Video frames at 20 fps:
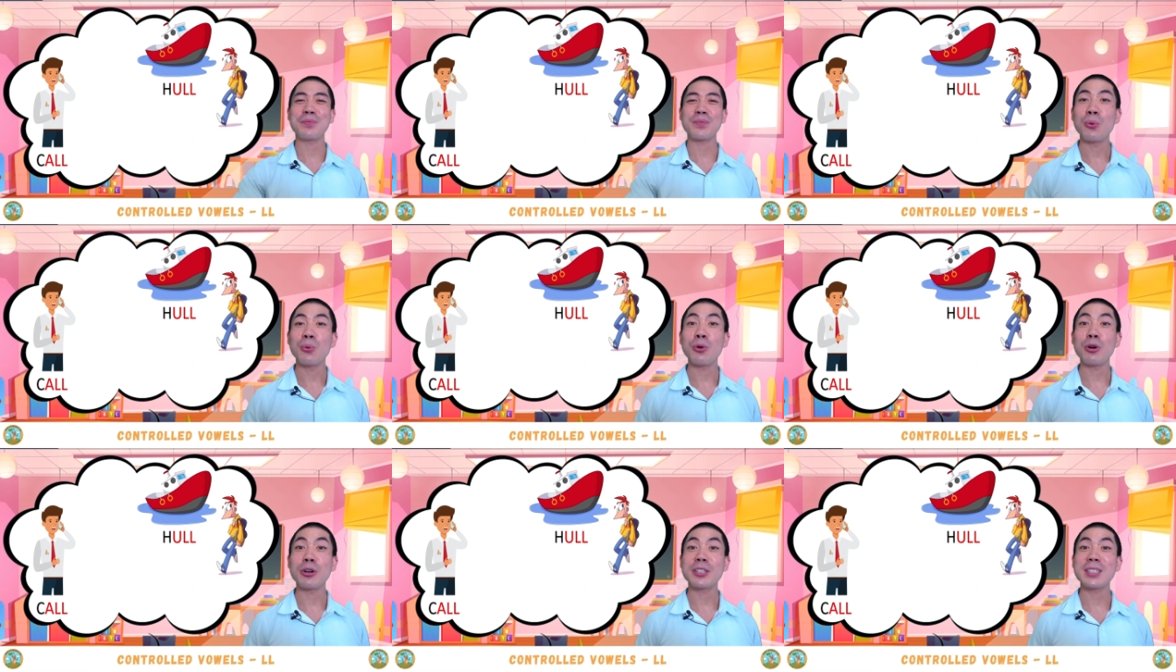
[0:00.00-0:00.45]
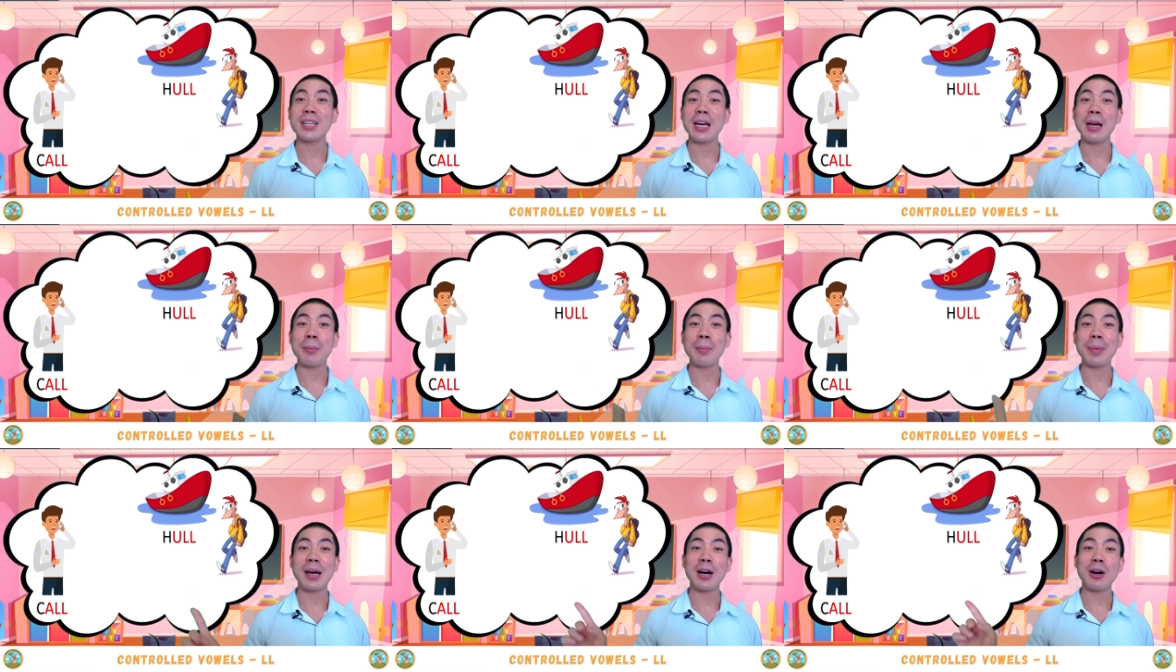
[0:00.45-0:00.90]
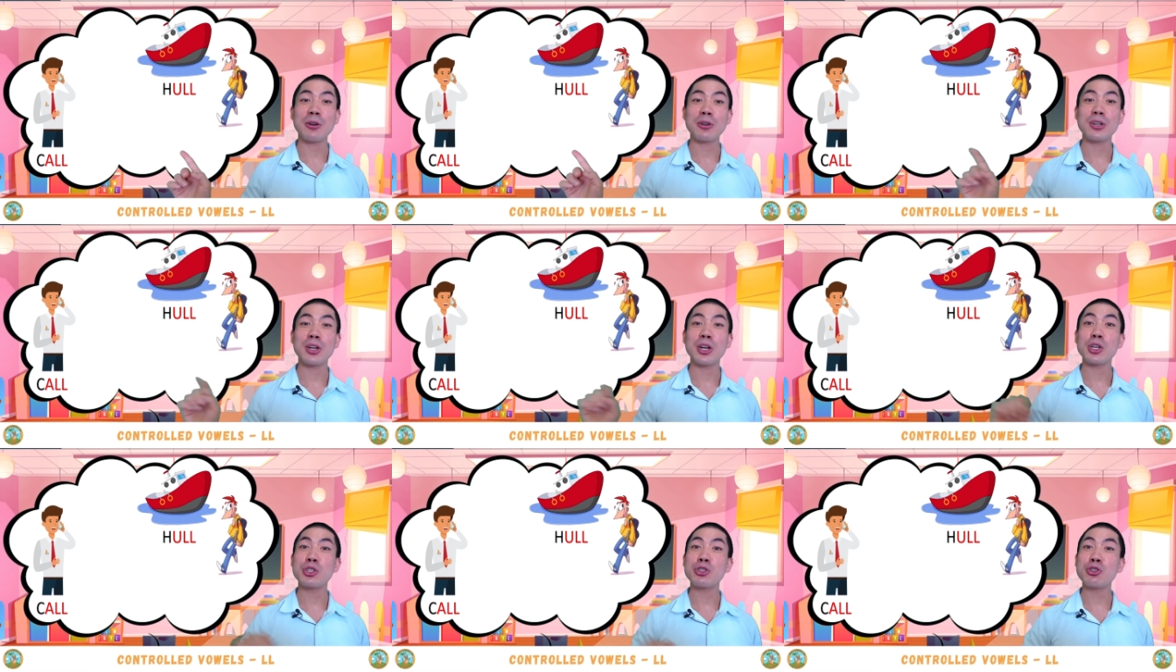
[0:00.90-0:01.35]
What
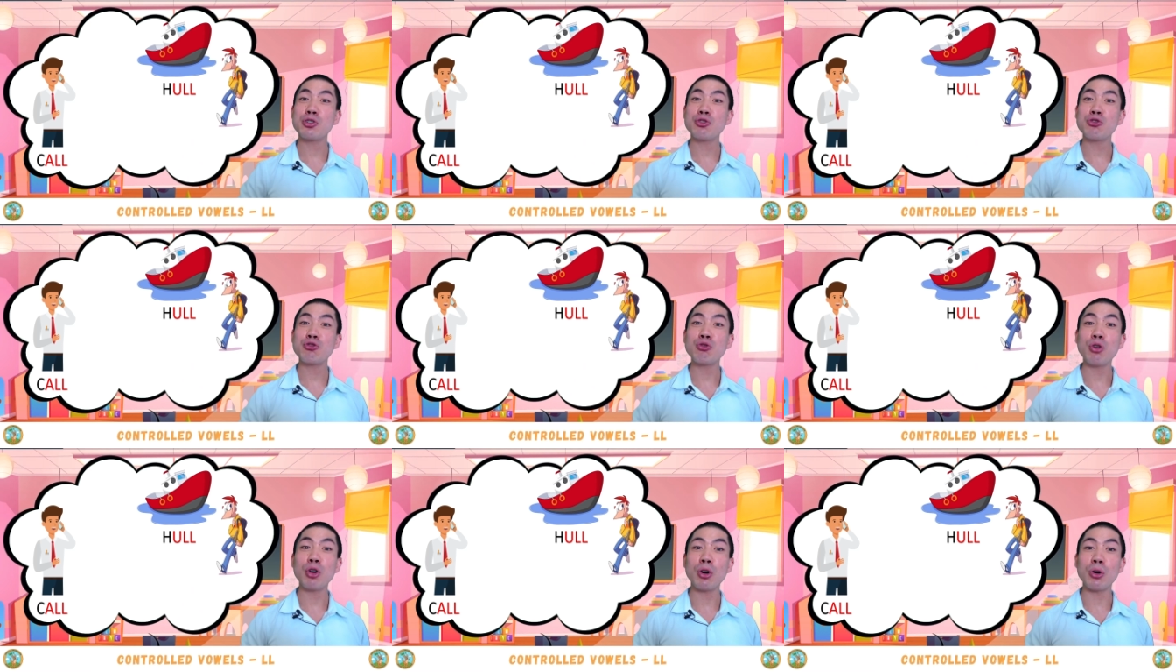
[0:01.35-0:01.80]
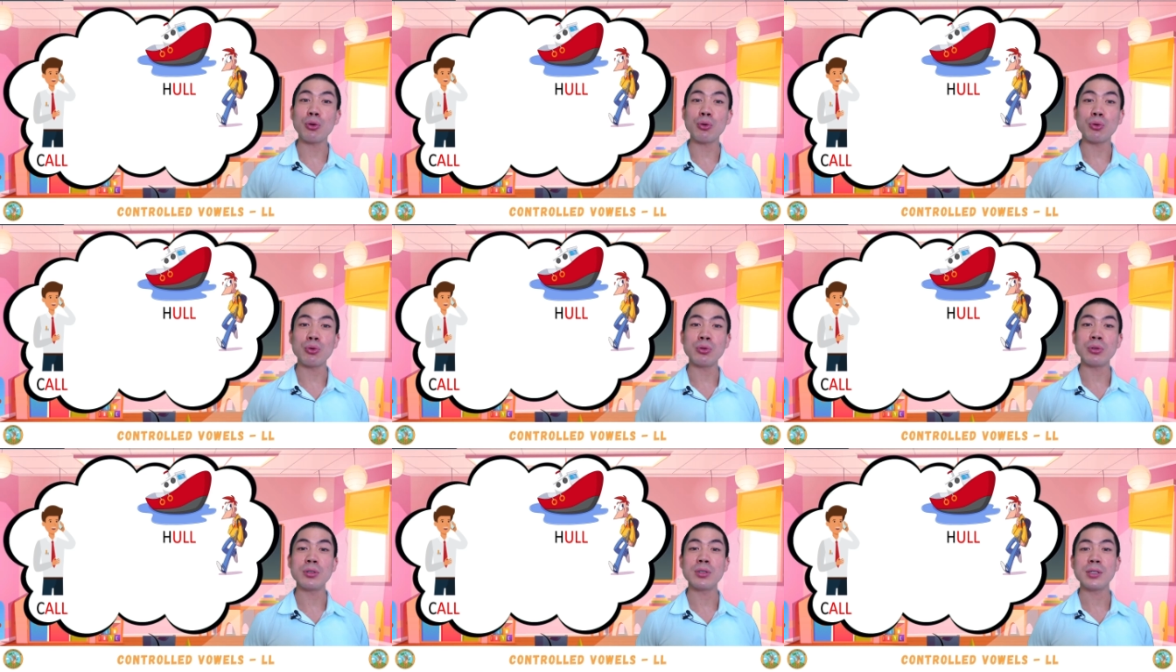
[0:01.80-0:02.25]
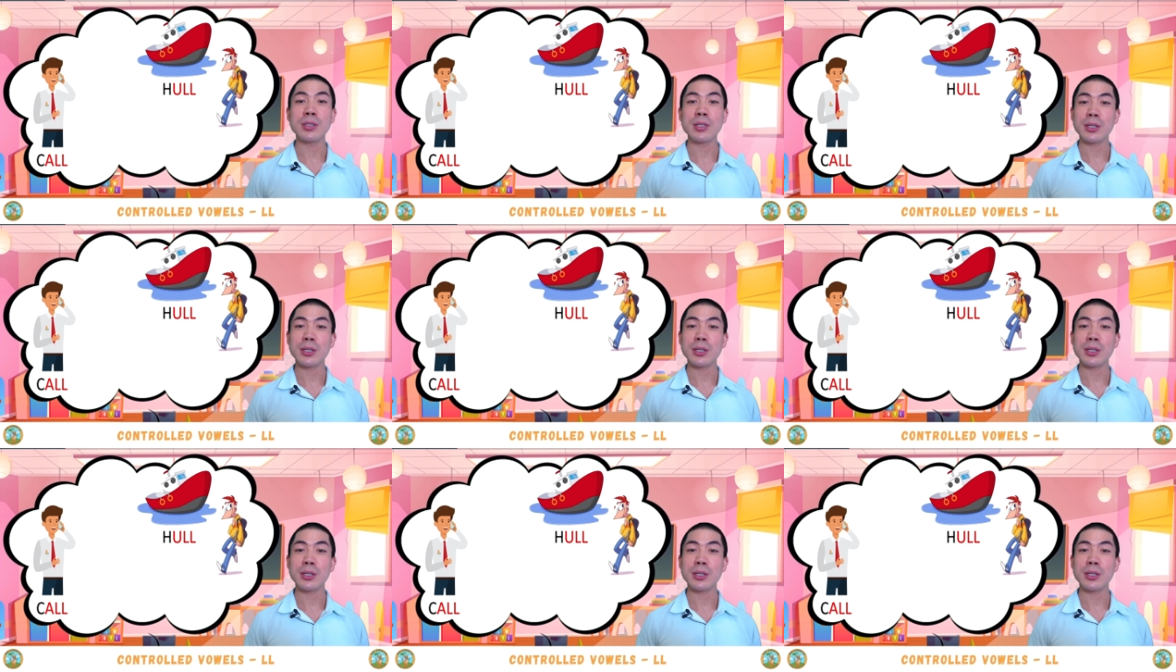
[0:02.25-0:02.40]
about stroll?